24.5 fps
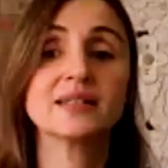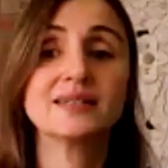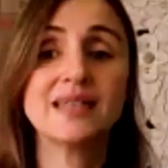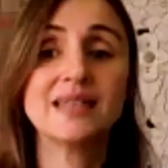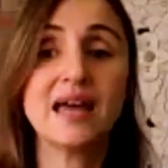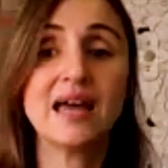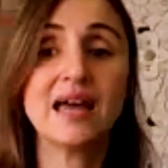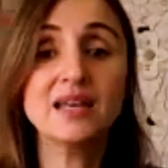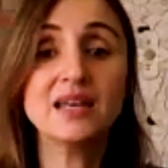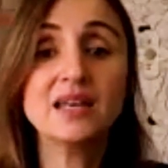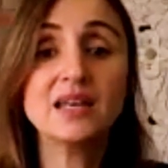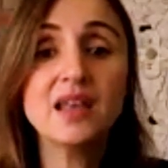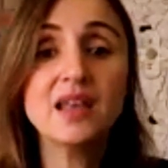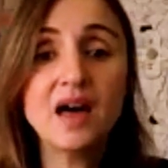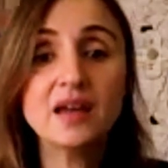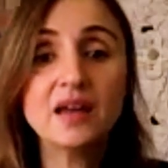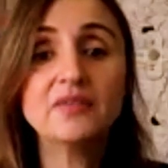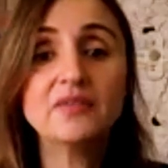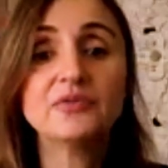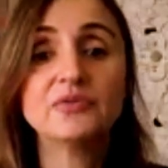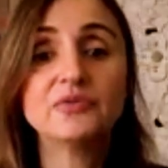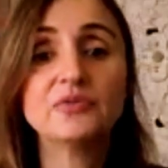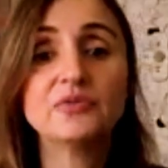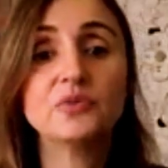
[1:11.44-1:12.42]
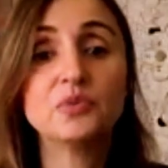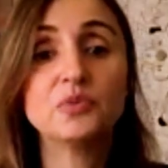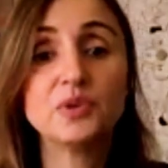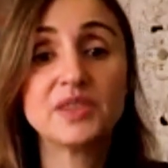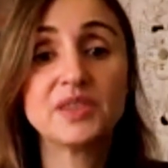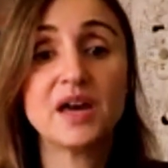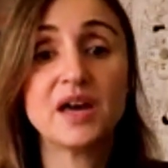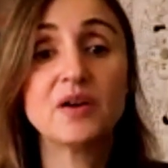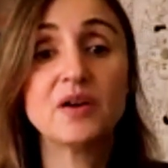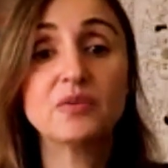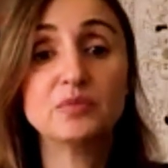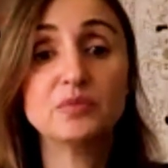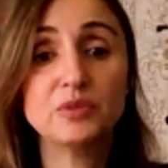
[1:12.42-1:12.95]
that life
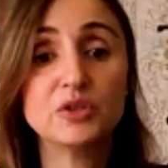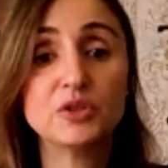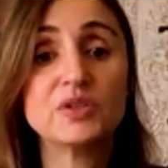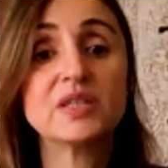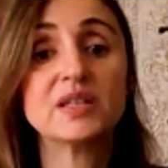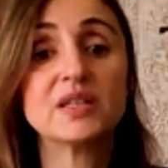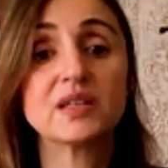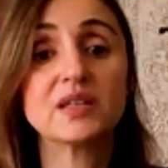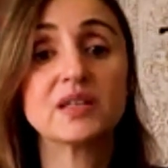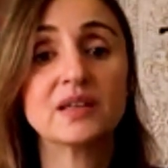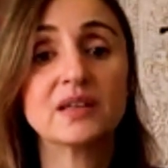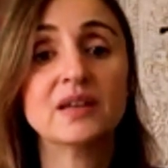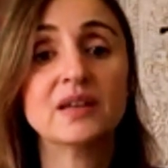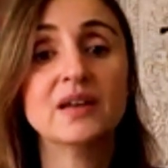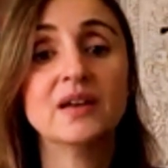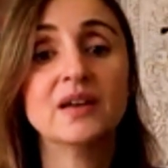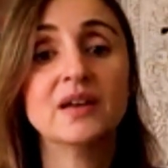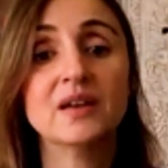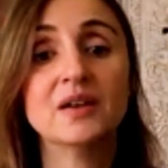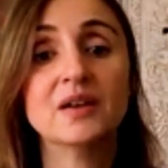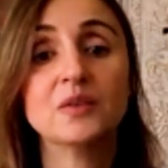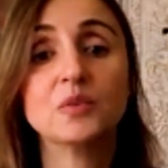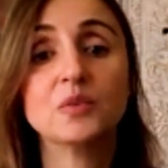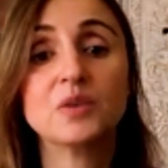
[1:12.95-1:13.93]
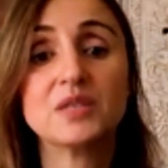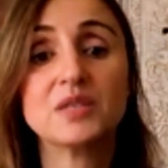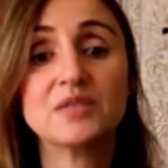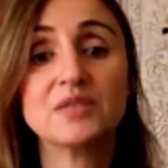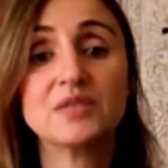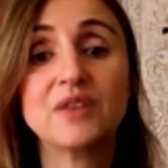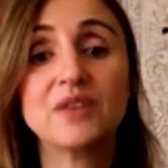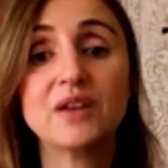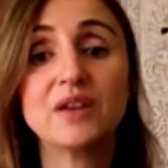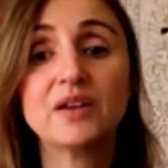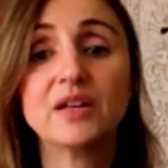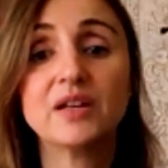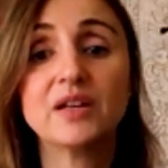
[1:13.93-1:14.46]
without music was
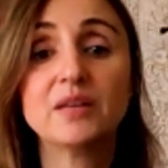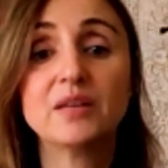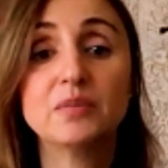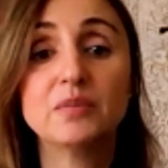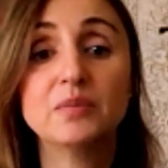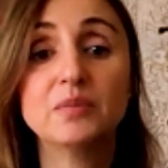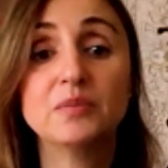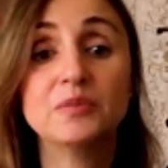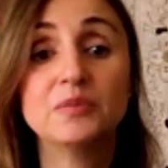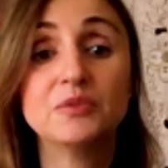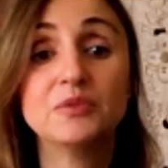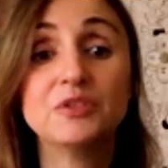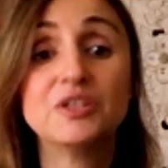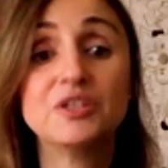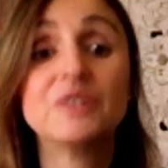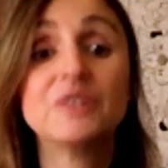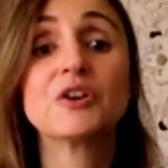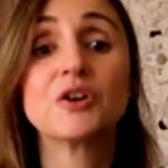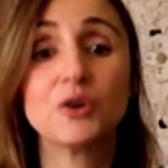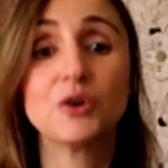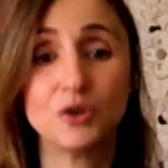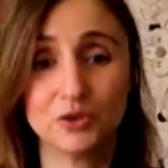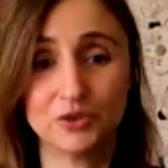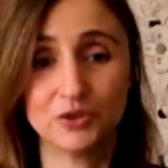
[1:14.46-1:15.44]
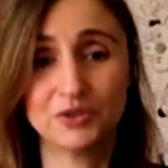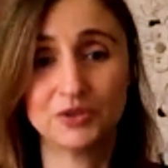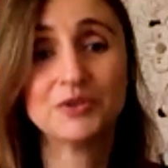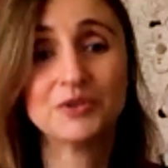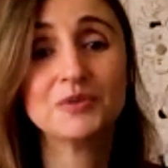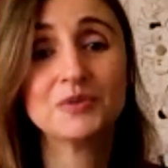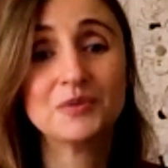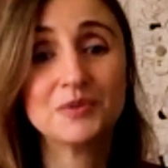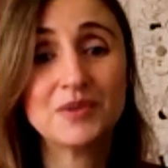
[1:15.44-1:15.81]
very difficult,